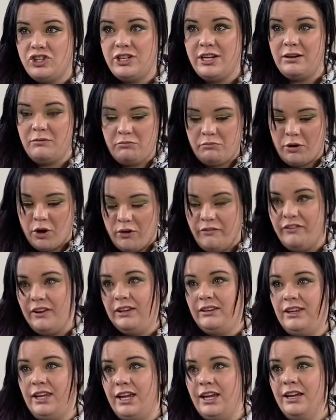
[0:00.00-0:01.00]
it
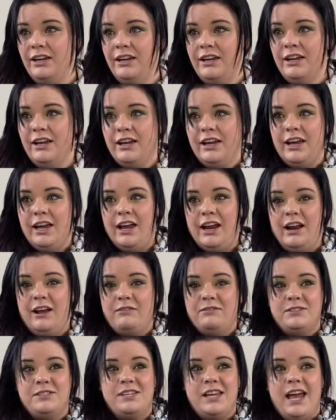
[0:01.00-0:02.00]
perfectly. And I was
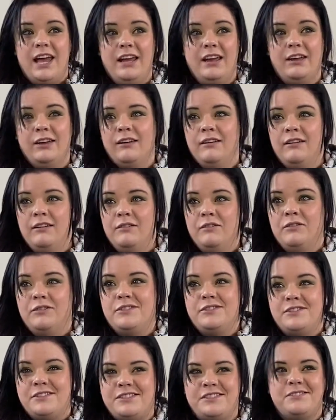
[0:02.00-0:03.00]
like,
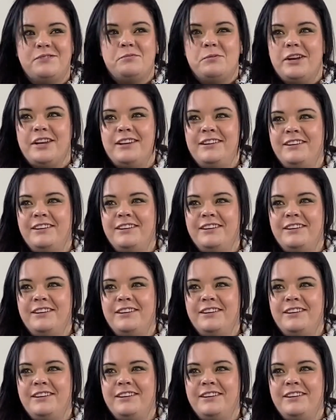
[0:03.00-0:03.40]
sweet.